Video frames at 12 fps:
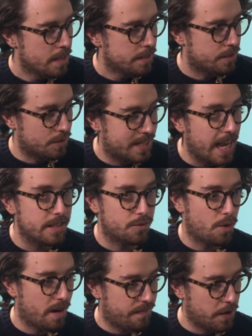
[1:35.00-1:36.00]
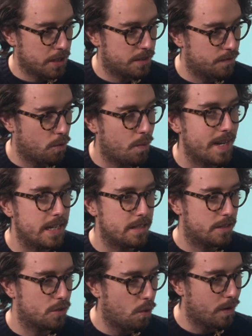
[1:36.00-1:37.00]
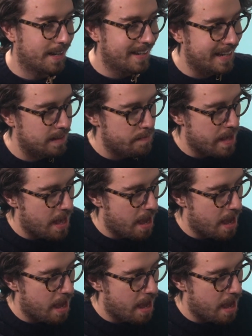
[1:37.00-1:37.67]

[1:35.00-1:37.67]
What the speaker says: So to get this right, first of all, we need to talk a little bit